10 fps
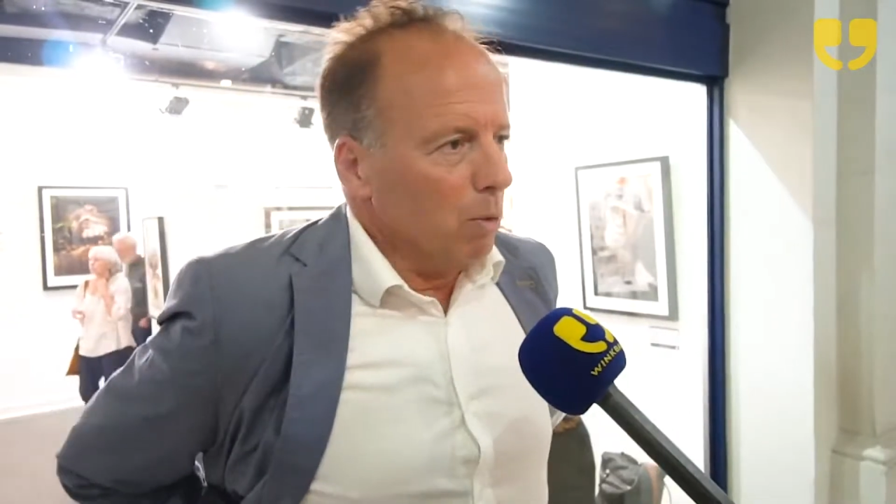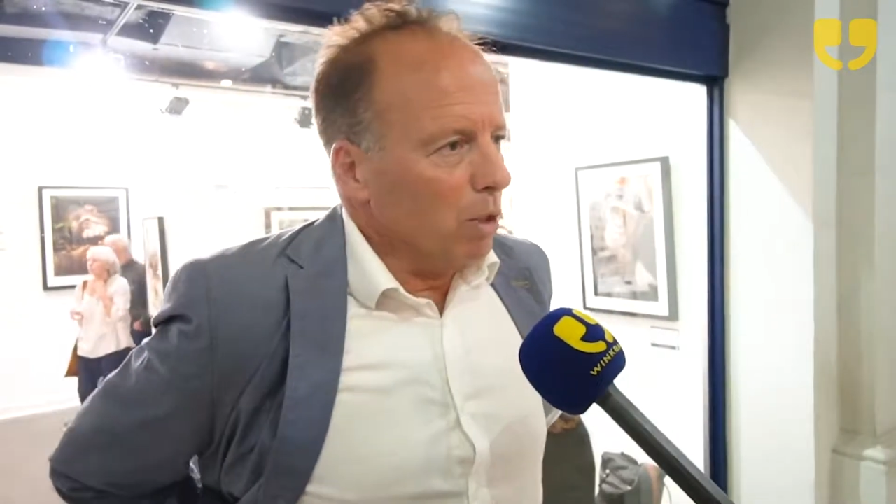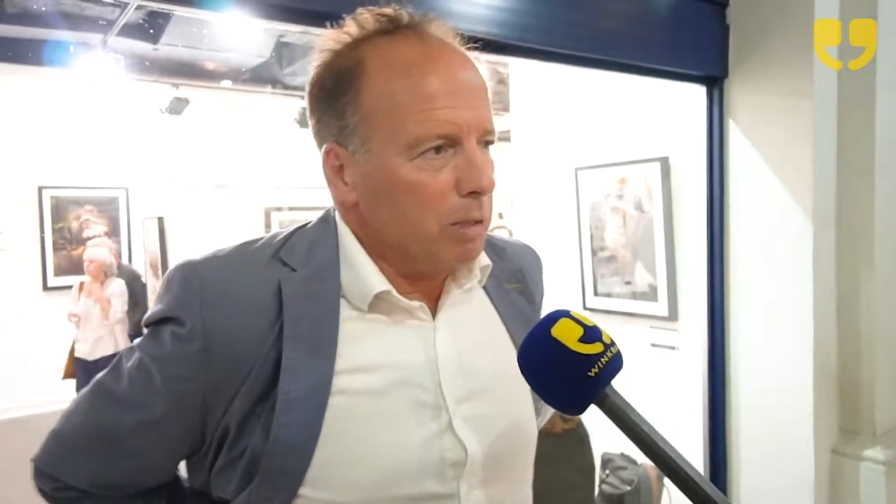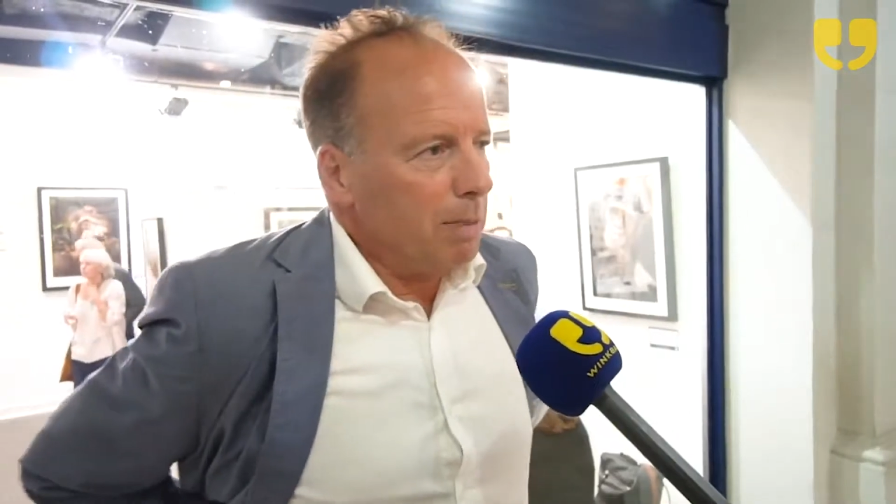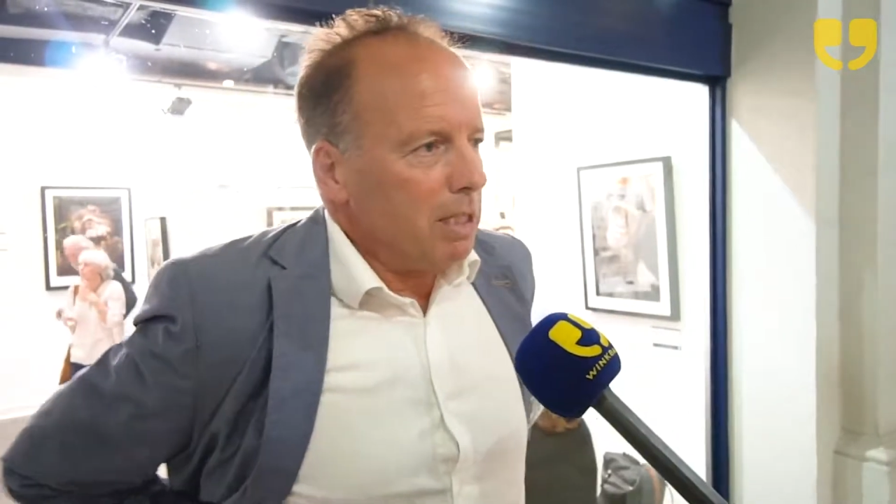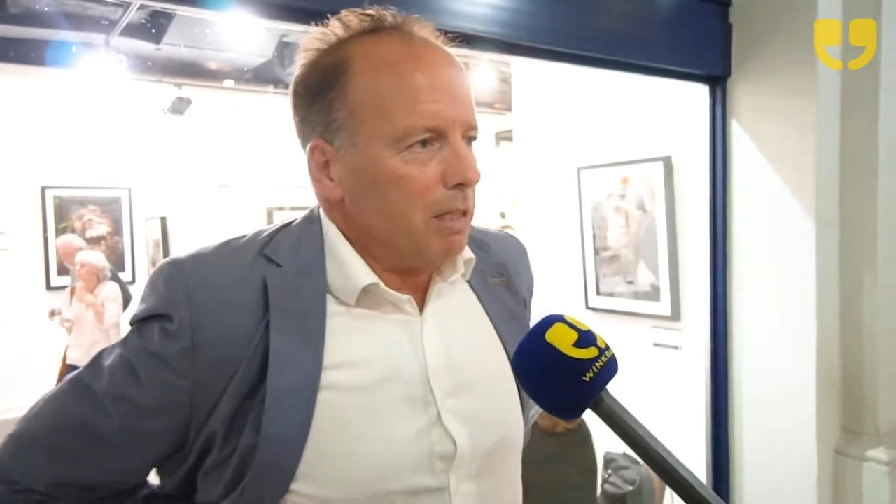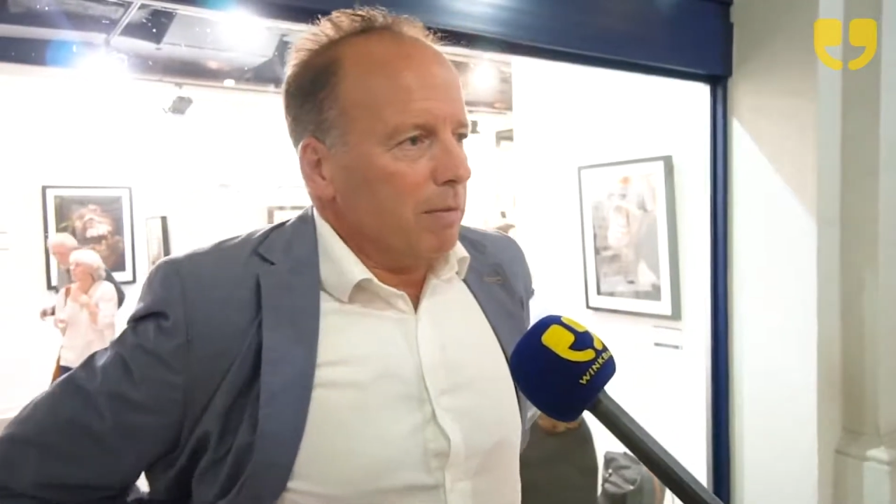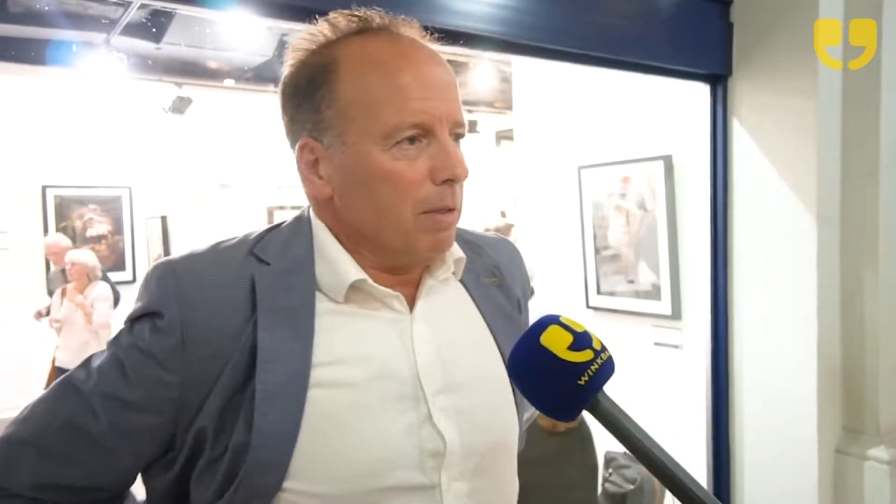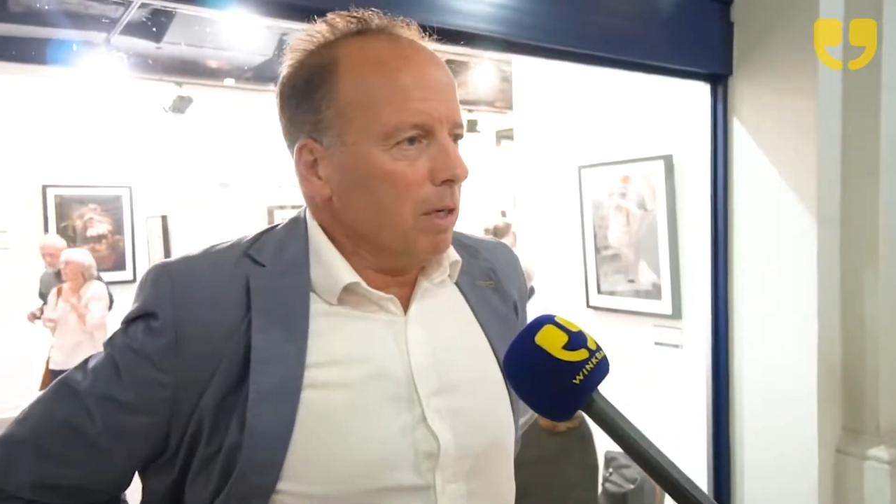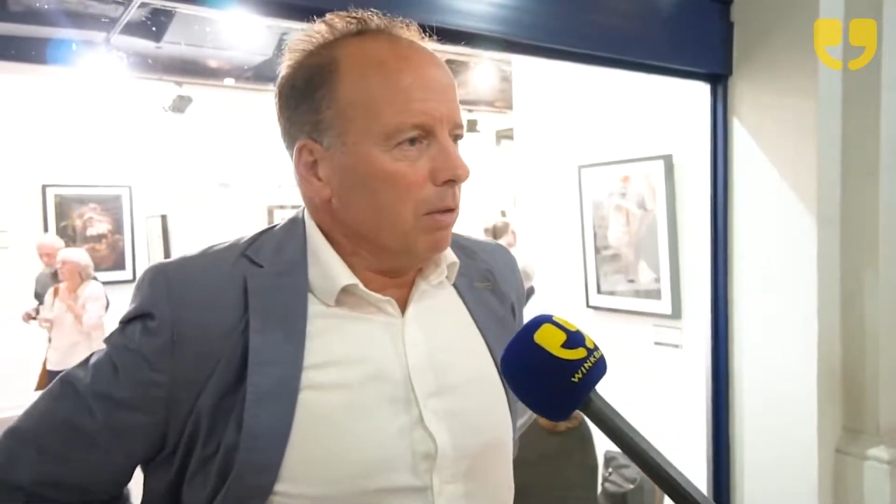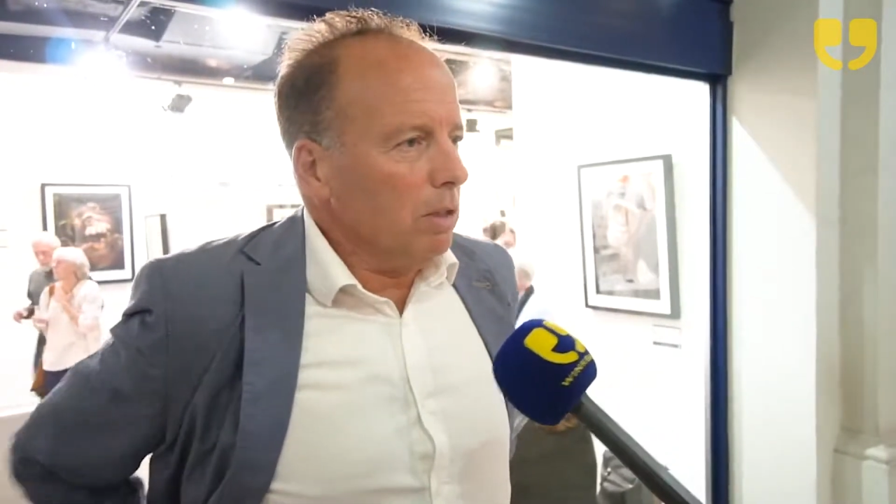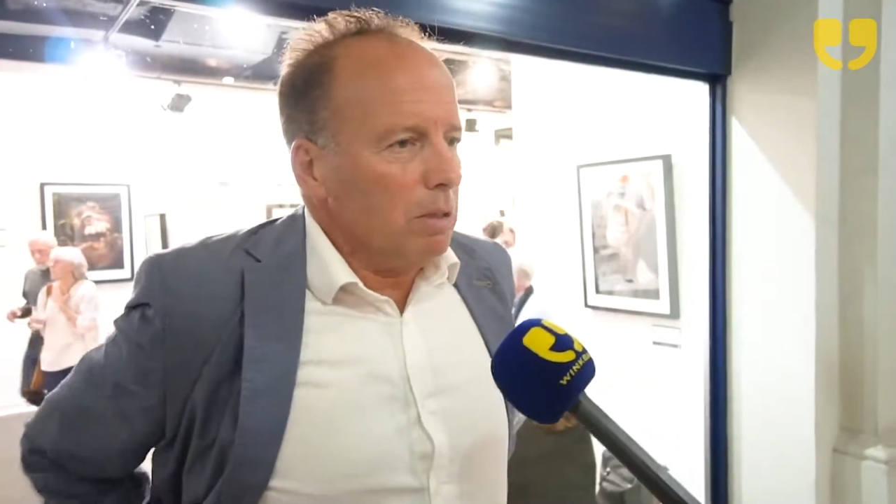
more expensive than gold,